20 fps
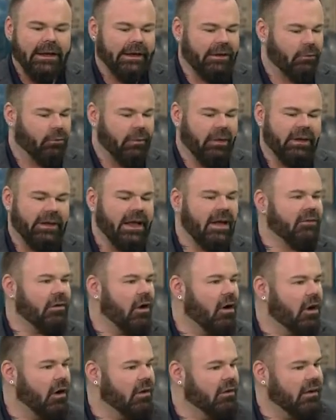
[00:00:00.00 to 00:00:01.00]
you really have
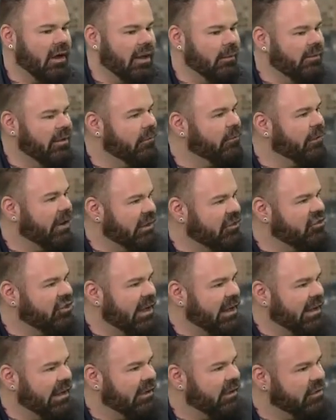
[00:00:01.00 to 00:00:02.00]
a hard time
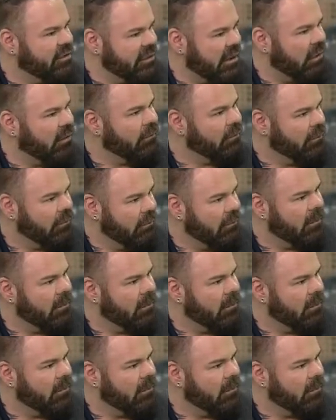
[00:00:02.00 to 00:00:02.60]
differentiating yourself.